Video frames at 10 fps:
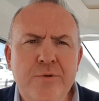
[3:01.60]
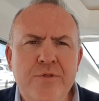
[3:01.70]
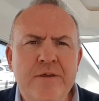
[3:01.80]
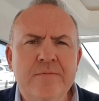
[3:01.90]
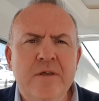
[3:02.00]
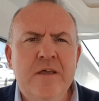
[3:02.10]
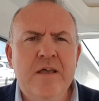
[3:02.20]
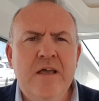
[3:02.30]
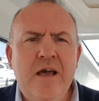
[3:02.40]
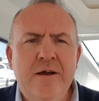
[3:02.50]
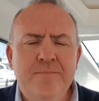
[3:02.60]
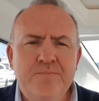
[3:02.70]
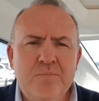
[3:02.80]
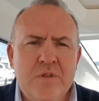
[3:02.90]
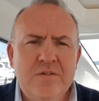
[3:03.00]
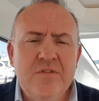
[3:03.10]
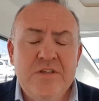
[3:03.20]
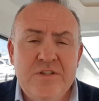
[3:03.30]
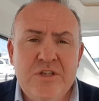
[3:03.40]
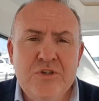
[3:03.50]
loo thing.
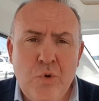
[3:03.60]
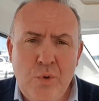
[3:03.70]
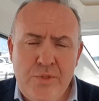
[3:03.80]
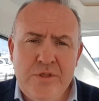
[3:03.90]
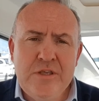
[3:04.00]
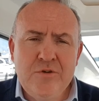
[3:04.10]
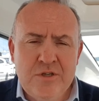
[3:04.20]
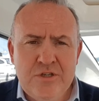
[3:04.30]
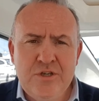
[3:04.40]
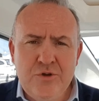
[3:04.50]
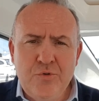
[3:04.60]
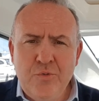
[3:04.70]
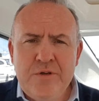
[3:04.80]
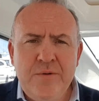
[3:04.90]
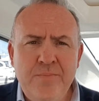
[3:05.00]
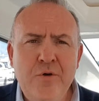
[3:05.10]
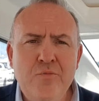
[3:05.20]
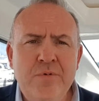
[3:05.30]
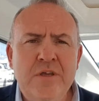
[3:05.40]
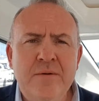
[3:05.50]
This is the sort of thing you can do when your
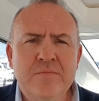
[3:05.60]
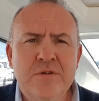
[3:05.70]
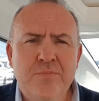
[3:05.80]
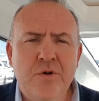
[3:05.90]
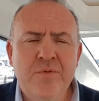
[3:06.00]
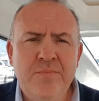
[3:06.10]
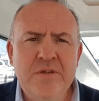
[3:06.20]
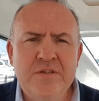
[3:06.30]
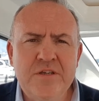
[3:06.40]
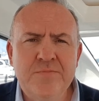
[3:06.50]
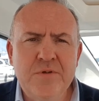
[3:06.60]
boat becomes a proper business,